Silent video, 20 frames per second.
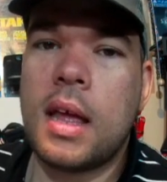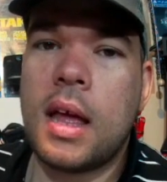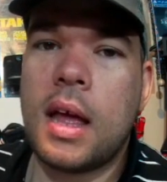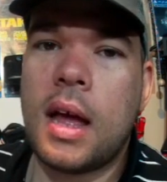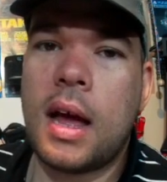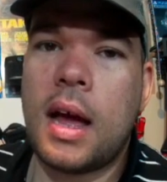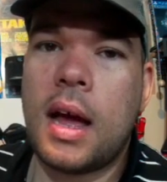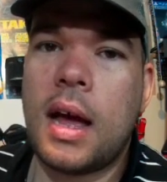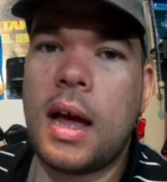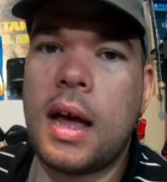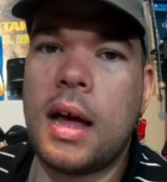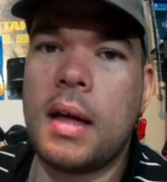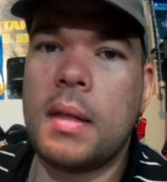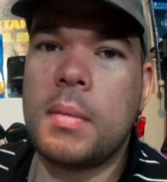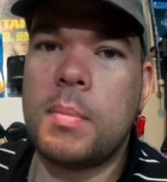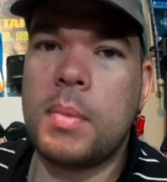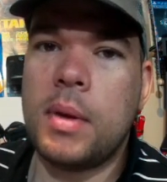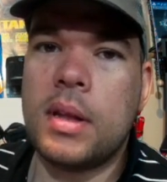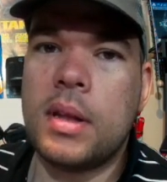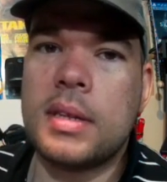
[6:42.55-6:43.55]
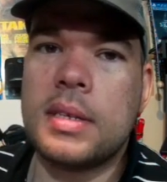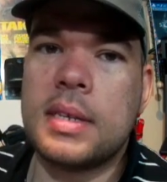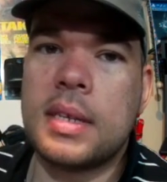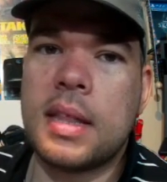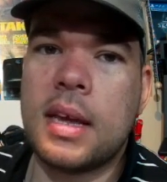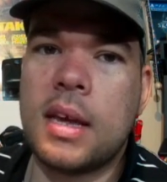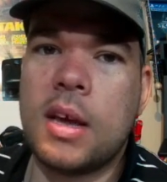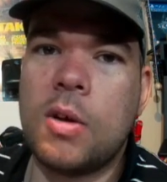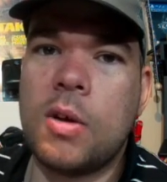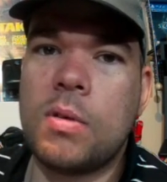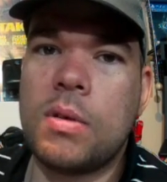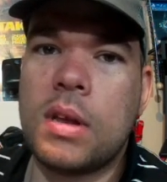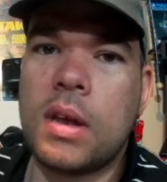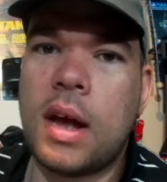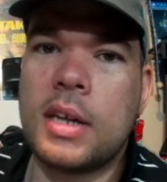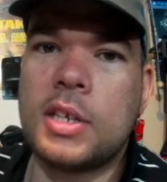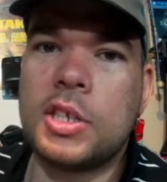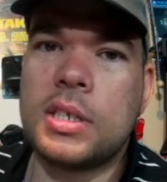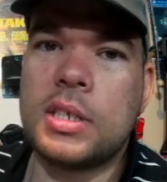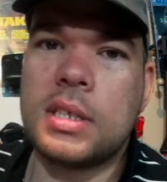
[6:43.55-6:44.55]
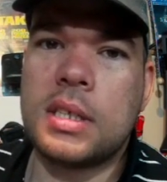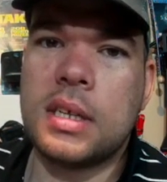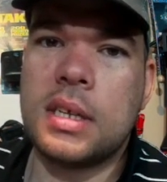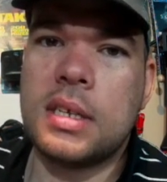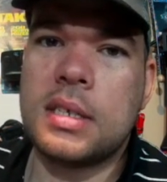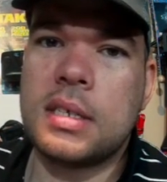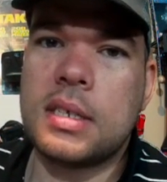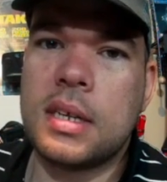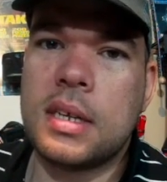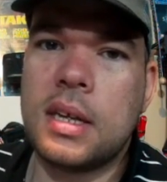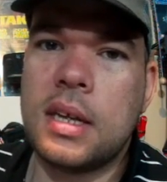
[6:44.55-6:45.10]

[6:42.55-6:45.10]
uh, buildings that they own, not just leased,